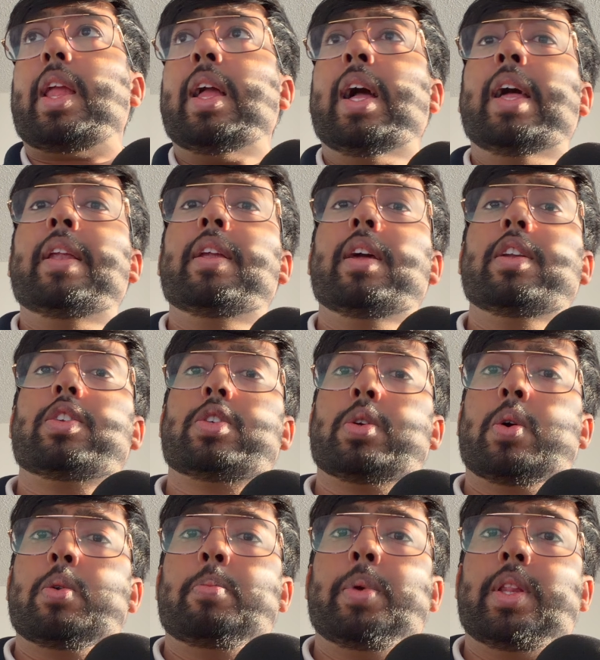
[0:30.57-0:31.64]
and it
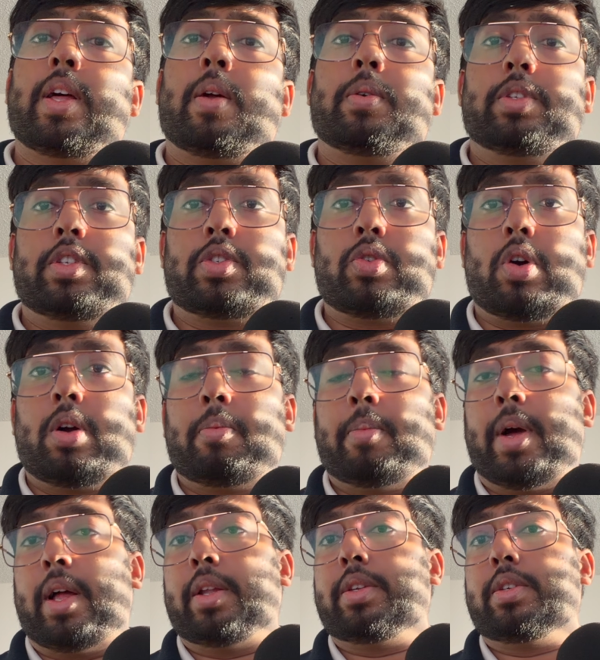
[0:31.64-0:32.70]
showed me that I was a strong
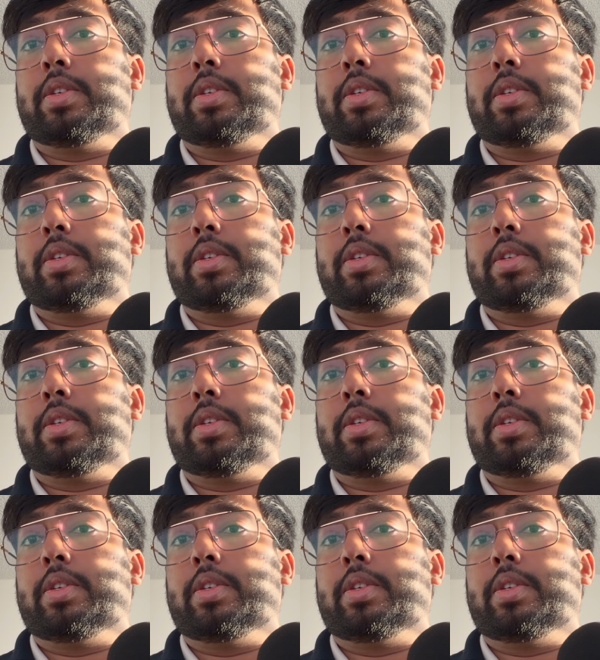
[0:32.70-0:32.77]
match.